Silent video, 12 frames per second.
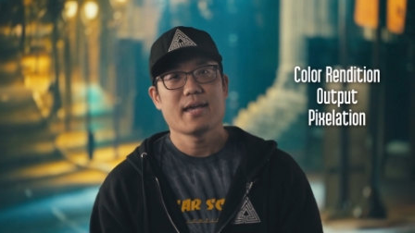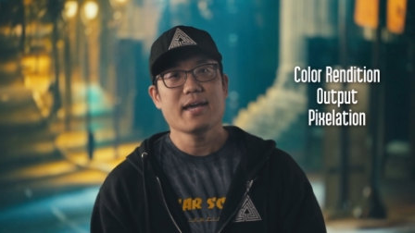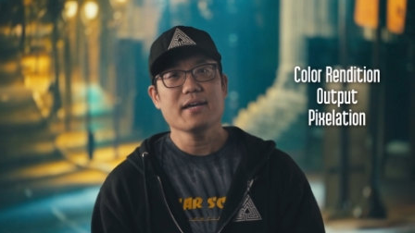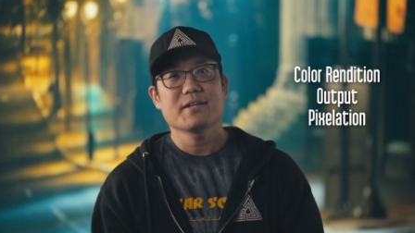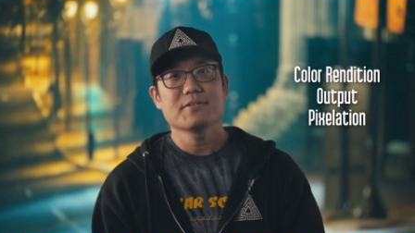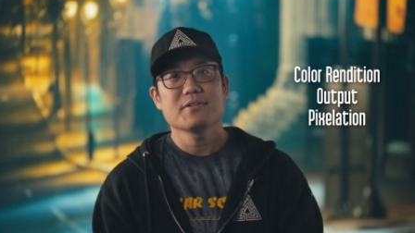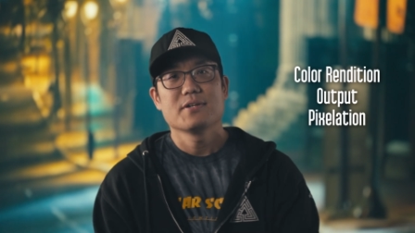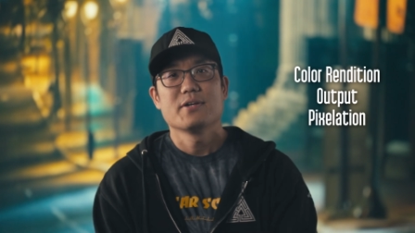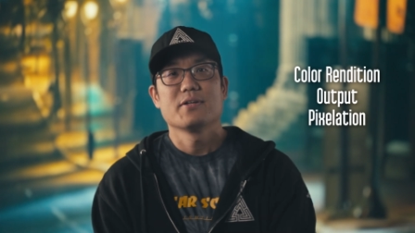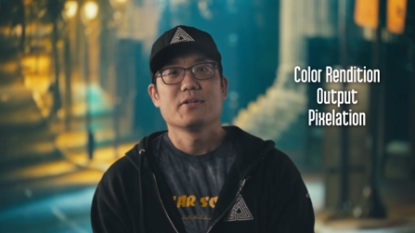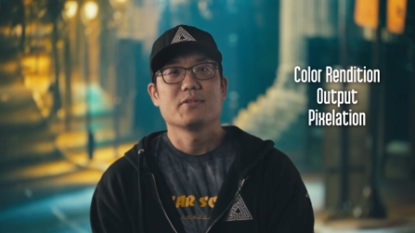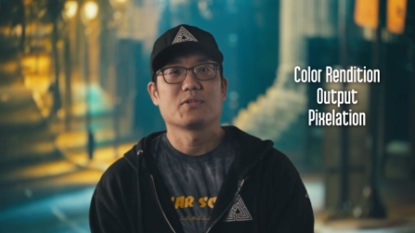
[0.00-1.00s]
and
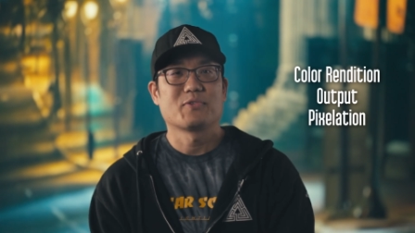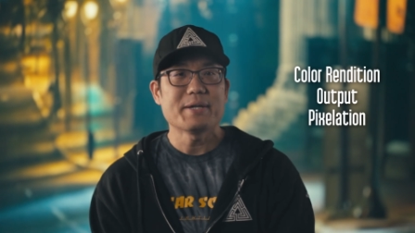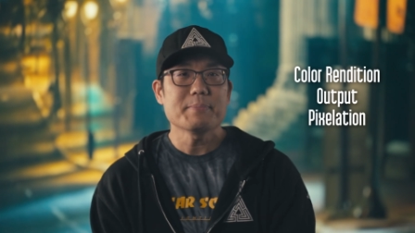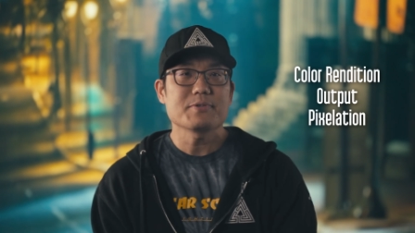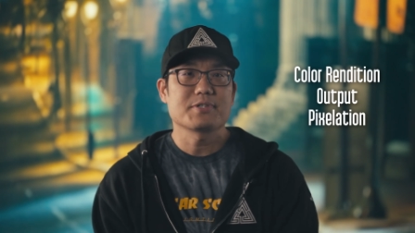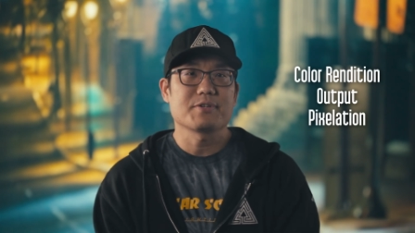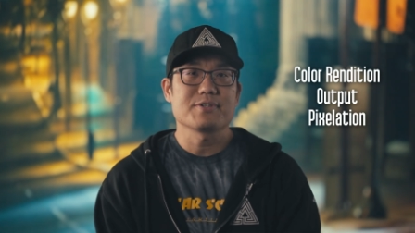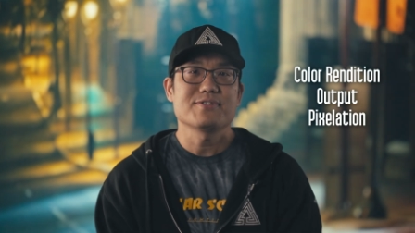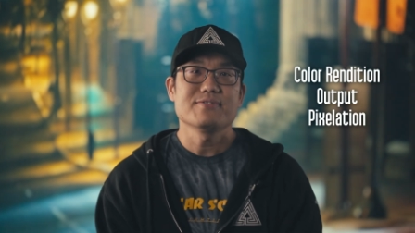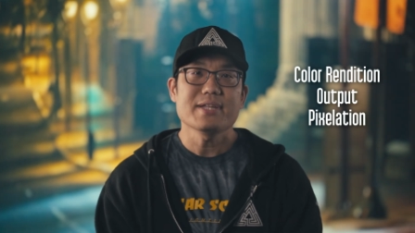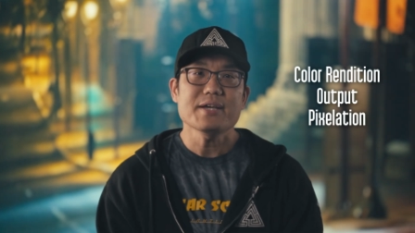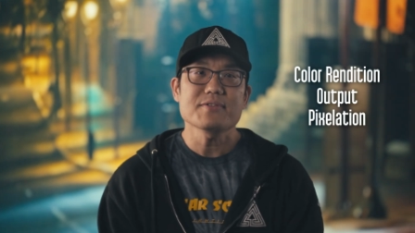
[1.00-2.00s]
the Rainbow
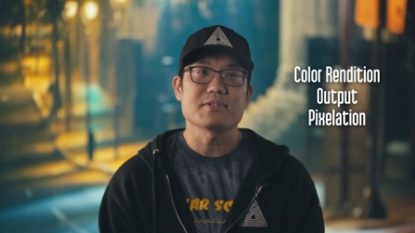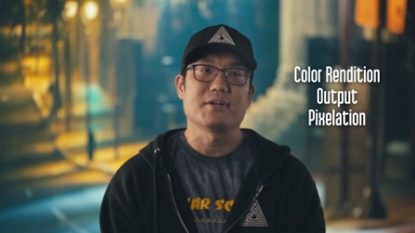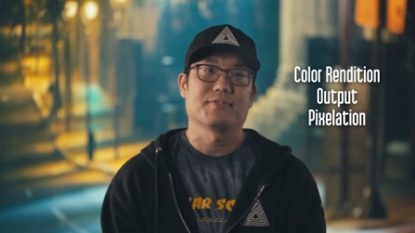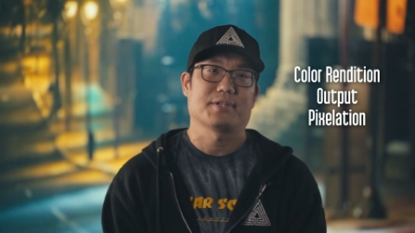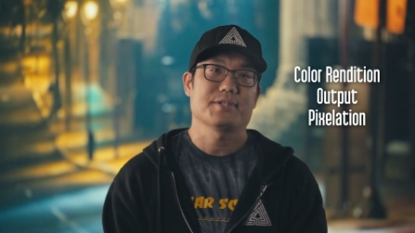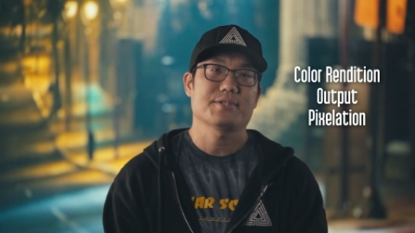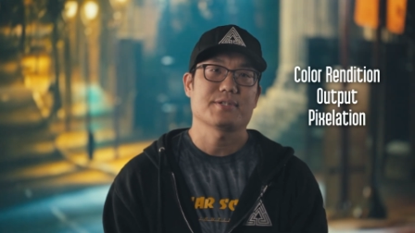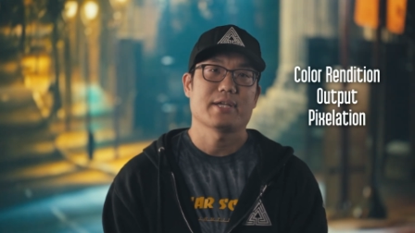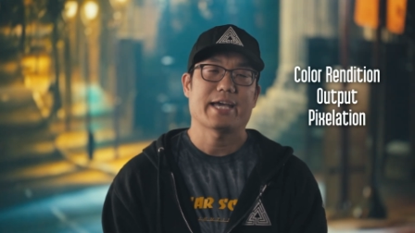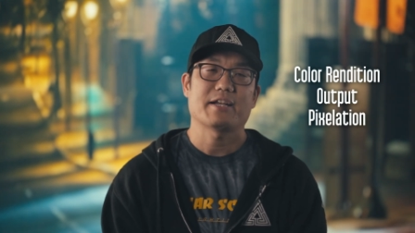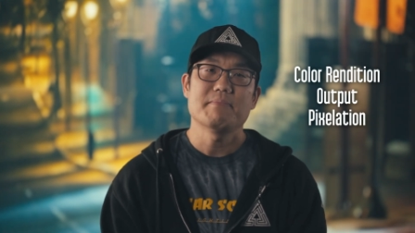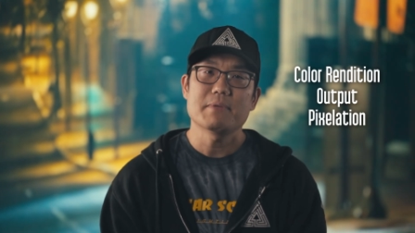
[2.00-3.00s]
series nails all these
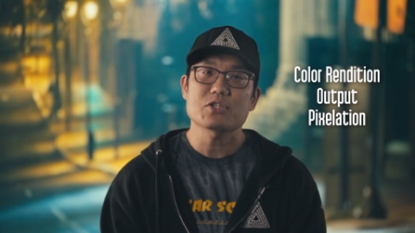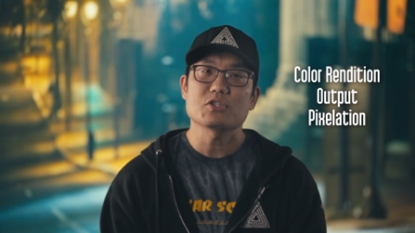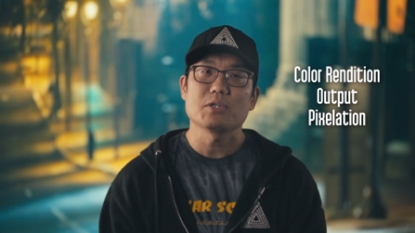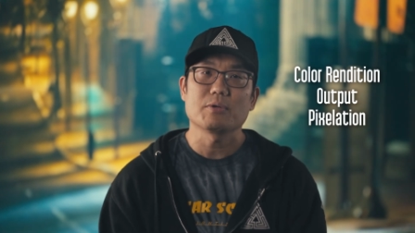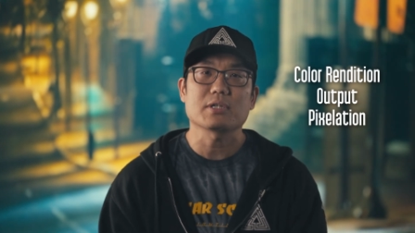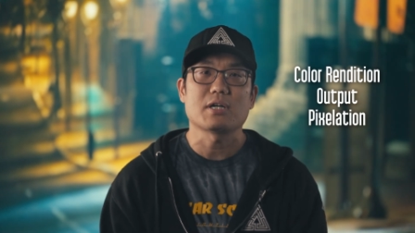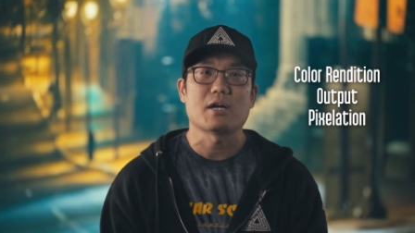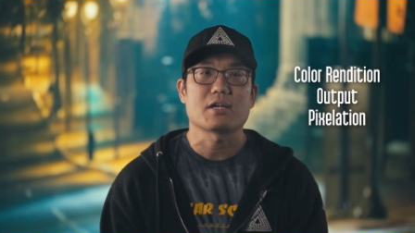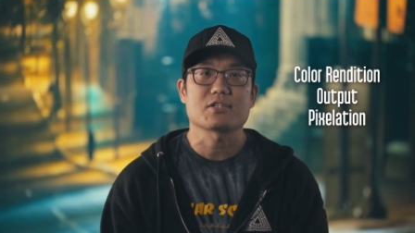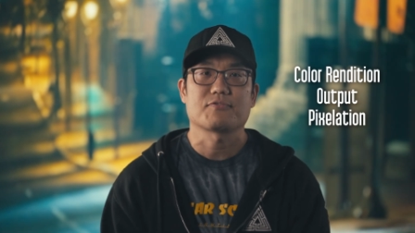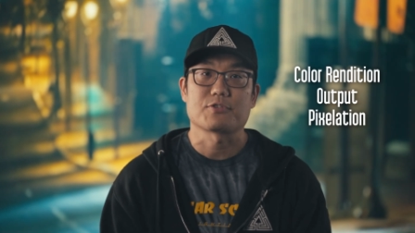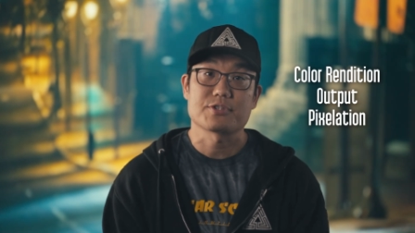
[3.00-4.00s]
at a much lower
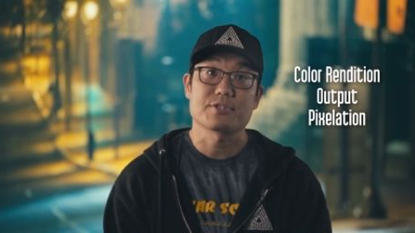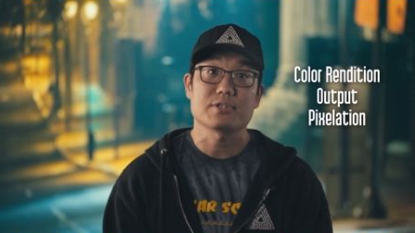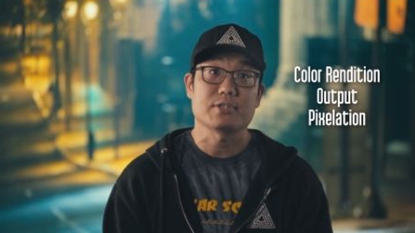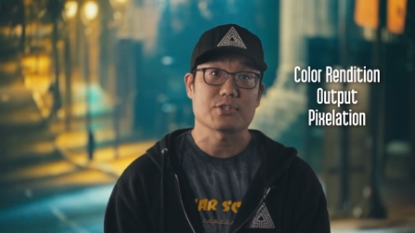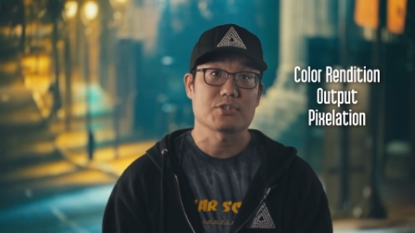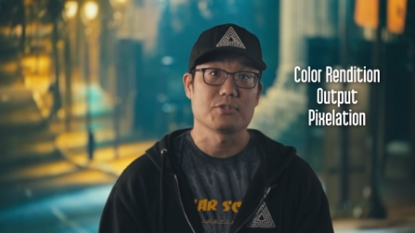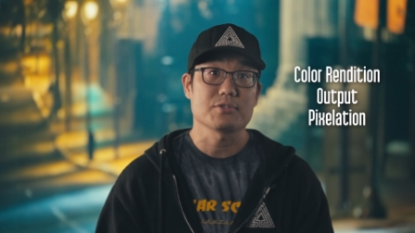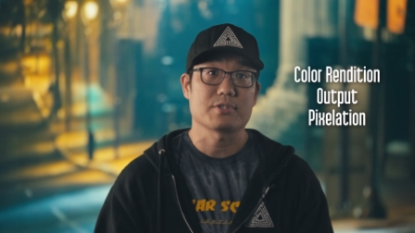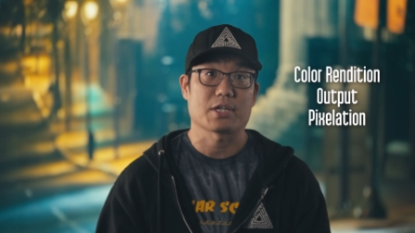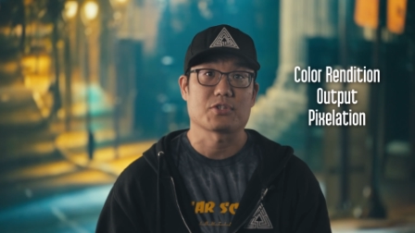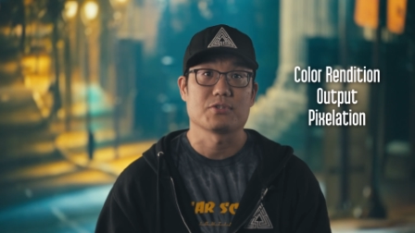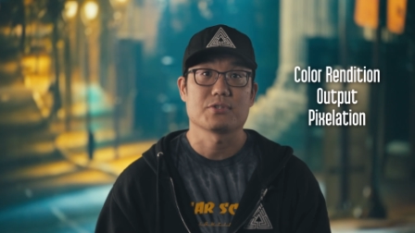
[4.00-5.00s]
cost versus additional
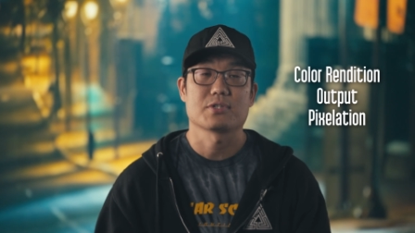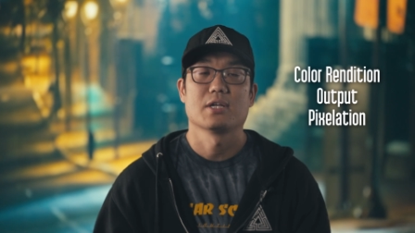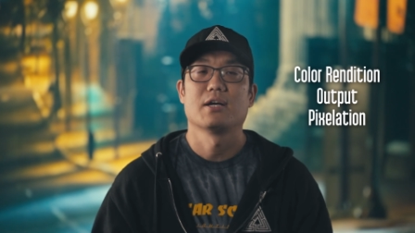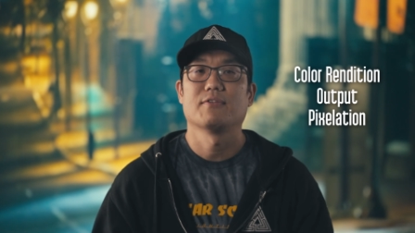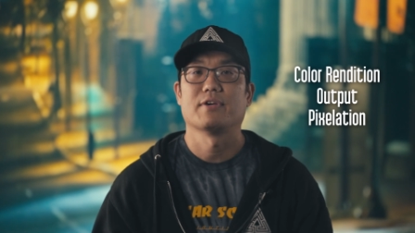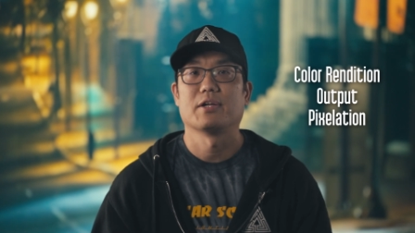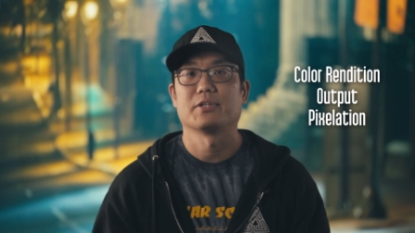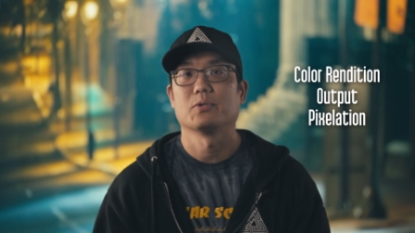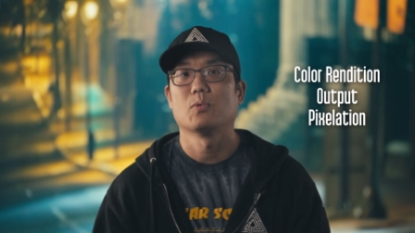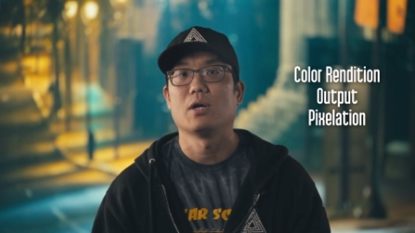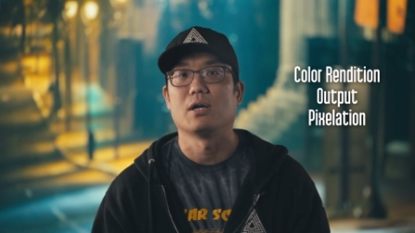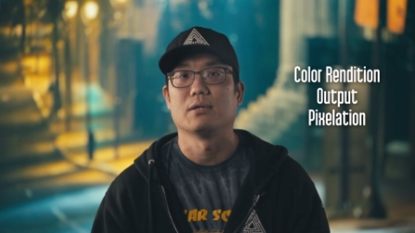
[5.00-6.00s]
sections of LED
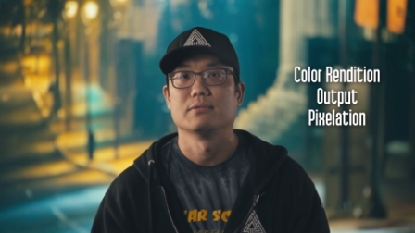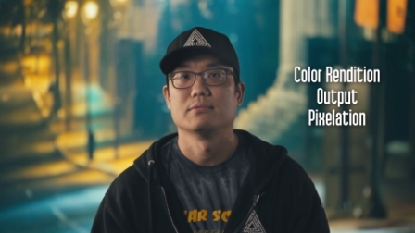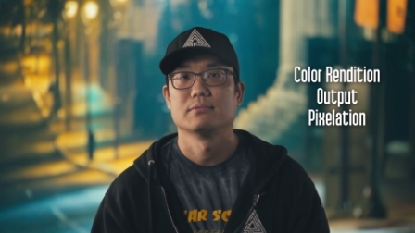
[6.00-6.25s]
wall.